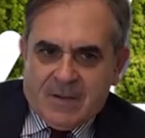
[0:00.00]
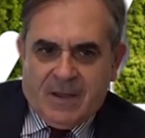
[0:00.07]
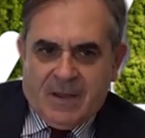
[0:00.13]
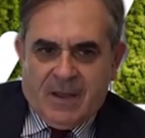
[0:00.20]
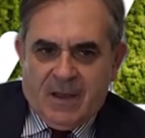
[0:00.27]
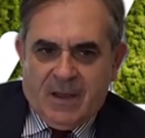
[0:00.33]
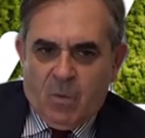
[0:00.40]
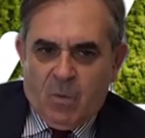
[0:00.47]

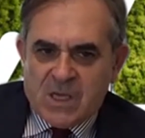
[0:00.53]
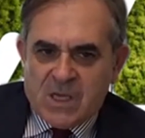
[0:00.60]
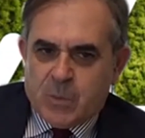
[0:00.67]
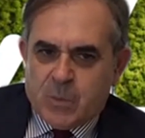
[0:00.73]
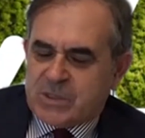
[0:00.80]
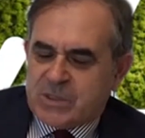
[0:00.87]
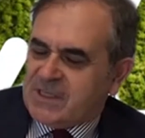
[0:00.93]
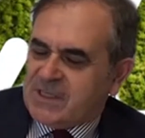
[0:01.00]
Eh, were
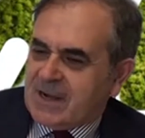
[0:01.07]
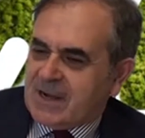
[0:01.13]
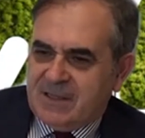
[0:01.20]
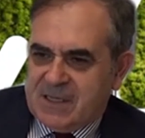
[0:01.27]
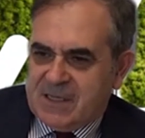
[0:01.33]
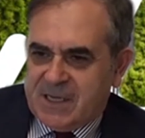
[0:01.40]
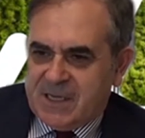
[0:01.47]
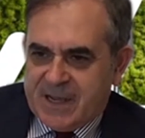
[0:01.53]

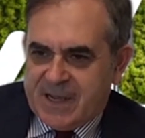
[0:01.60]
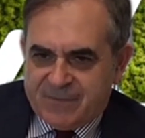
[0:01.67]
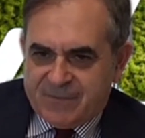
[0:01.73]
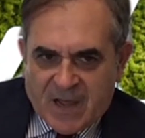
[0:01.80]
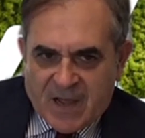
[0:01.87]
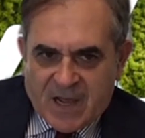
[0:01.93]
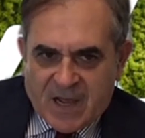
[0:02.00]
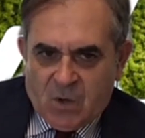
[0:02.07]
started as a
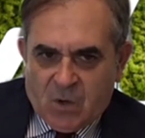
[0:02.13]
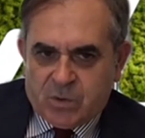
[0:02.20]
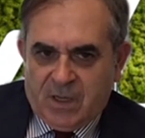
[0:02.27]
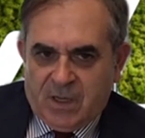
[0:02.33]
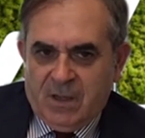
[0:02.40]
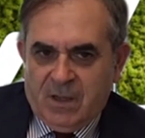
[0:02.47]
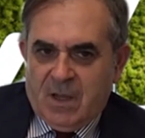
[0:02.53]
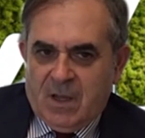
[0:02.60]

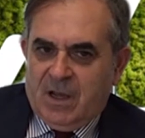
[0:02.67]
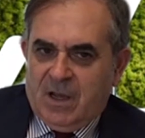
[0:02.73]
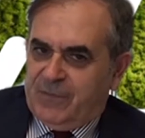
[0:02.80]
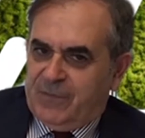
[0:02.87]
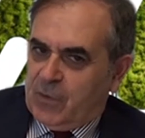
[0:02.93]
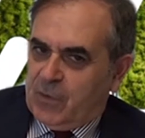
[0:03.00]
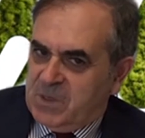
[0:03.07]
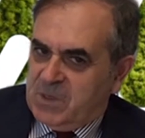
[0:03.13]
carve-out uh,
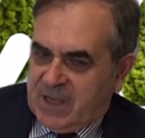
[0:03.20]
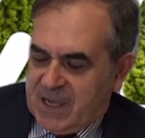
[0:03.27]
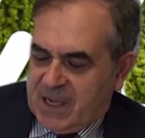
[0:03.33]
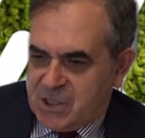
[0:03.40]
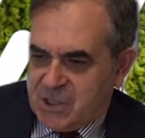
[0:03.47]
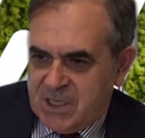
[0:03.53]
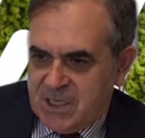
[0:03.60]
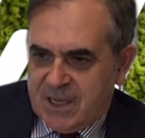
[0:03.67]
from
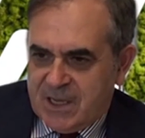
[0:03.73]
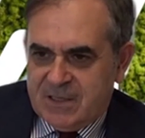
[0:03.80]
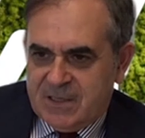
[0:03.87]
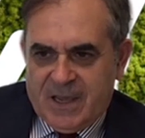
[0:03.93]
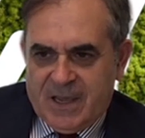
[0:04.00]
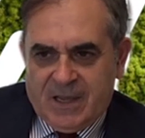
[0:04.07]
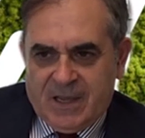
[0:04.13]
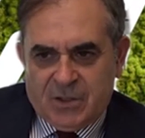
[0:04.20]
Hitachi at
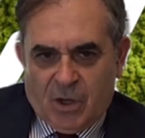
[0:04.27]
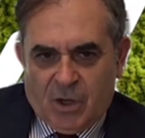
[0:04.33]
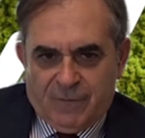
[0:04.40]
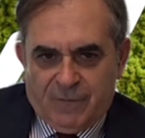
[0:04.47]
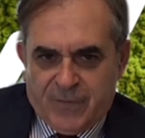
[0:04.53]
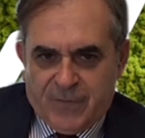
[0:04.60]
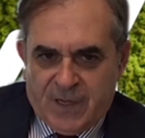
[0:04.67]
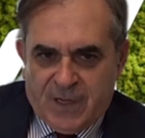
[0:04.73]
the end
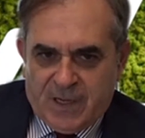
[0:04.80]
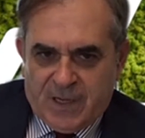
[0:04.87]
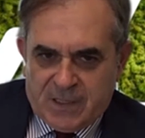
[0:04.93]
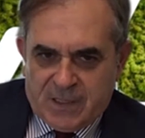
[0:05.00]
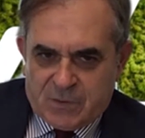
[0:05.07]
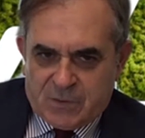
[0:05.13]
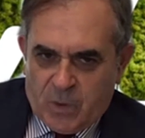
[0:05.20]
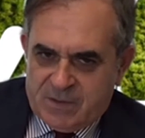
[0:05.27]
of
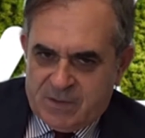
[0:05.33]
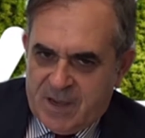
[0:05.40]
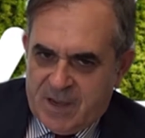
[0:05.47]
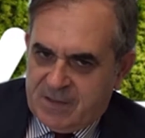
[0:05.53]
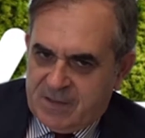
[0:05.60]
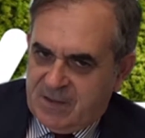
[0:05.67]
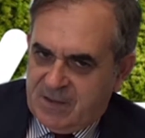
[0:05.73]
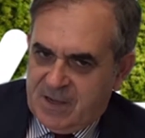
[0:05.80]
uh,
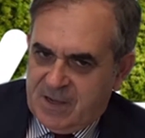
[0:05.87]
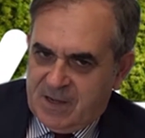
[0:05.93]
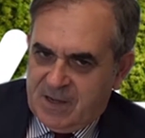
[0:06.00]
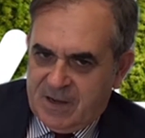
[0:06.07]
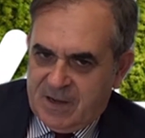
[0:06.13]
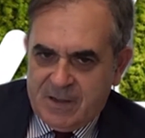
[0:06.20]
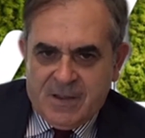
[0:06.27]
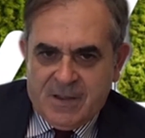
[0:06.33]

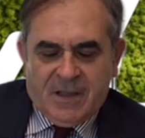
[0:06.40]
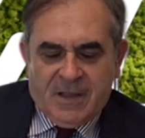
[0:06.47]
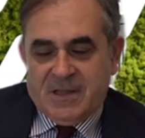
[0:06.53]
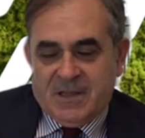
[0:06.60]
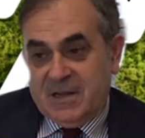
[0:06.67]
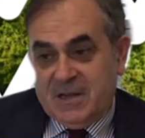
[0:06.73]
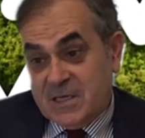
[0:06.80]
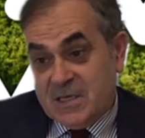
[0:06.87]
2018.
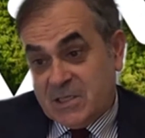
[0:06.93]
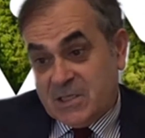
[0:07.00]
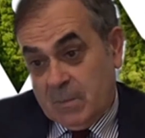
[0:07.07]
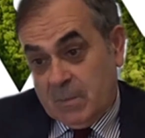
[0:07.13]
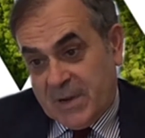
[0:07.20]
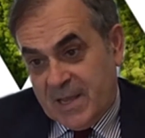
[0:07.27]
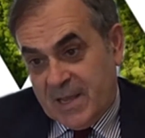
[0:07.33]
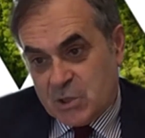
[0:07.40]
The initial
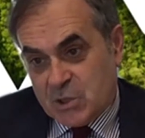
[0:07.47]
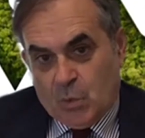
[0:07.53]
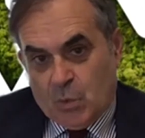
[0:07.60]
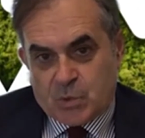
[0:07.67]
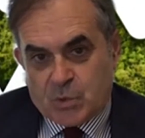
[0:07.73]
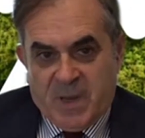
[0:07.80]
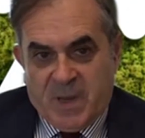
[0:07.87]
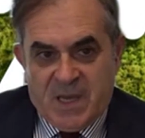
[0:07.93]
branch
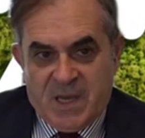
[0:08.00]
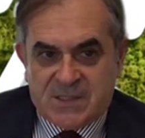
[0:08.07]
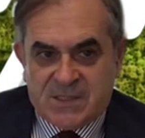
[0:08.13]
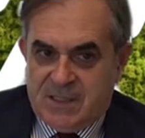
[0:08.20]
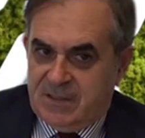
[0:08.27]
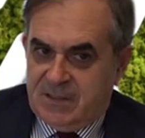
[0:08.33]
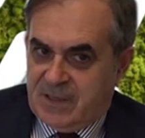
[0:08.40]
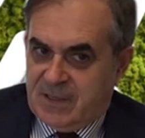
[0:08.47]
was based
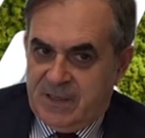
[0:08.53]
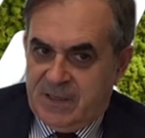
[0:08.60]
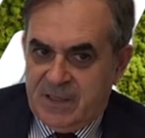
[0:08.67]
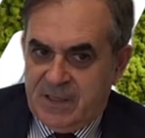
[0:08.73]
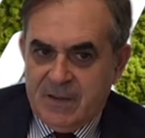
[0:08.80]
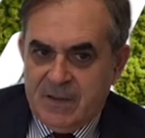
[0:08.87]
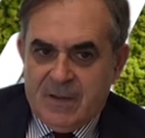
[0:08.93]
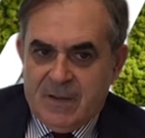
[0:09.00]
in
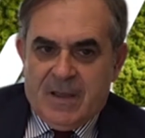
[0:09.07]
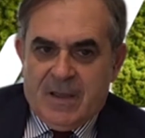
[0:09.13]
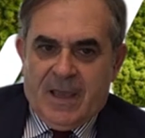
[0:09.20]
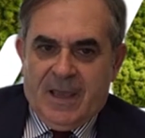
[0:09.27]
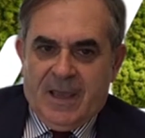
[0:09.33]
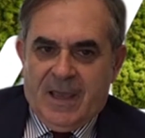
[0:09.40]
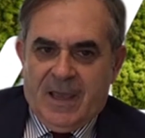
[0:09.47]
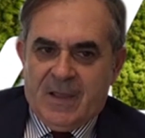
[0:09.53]
Italy,
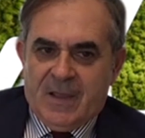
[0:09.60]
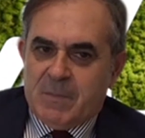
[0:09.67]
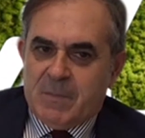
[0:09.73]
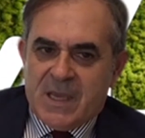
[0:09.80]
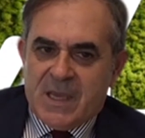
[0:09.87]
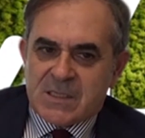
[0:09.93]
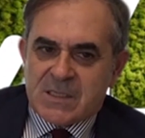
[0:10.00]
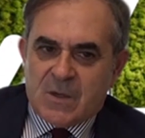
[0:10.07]
eh, and
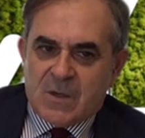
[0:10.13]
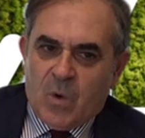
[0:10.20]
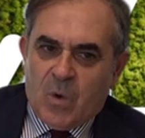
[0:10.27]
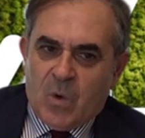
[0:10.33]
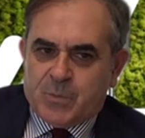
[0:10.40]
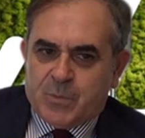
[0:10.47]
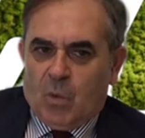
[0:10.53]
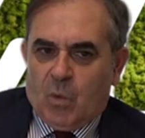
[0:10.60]

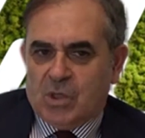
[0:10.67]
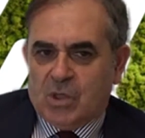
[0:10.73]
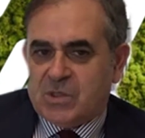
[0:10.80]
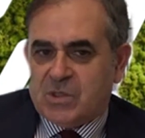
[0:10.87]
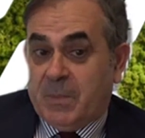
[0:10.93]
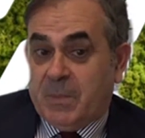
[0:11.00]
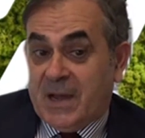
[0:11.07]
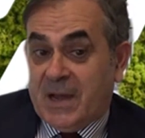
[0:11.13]
Westpole
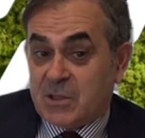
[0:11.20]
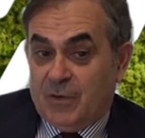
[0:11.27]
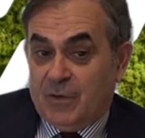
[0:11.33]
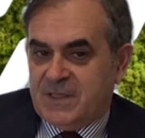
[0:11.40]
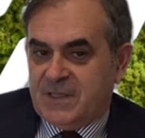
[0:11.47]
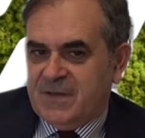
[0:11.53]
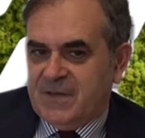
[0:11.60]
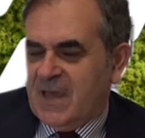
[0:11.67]
was
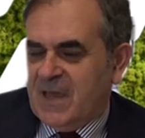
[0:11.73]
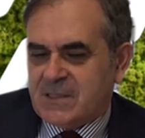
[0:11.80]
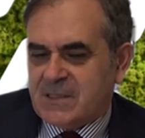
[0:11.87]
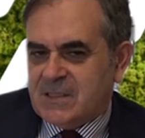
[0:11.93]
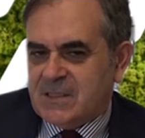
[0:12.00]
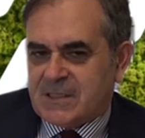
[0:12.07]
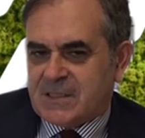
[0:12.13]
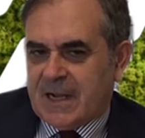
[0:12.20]
part of a
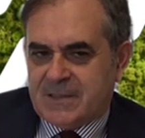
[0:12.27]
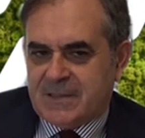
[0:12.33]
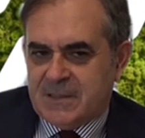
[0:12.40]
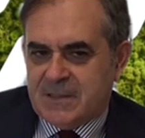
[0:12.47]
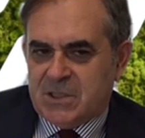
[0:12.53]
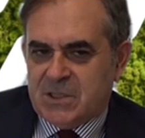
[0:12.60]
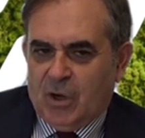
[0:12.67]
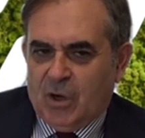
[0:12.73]
divesting
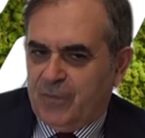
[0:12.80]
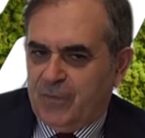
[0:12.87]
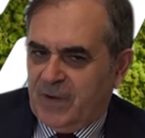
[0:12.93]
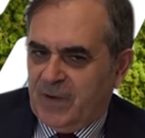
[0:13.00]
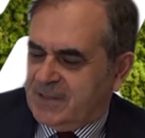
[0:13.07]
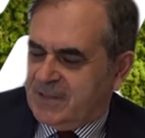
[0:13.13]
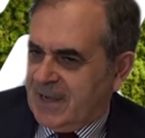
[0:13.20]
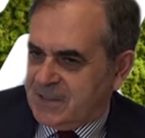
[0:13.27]
strategy
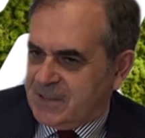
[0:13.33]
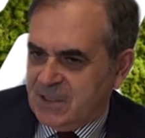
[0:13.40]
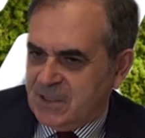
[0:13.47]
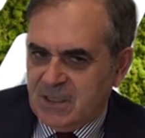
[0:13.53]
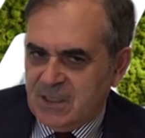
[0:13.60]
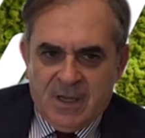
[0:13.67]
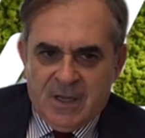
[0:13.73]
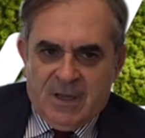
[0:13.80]
of
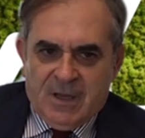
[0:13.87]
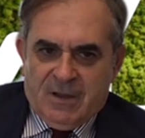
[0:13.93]
Hitachi.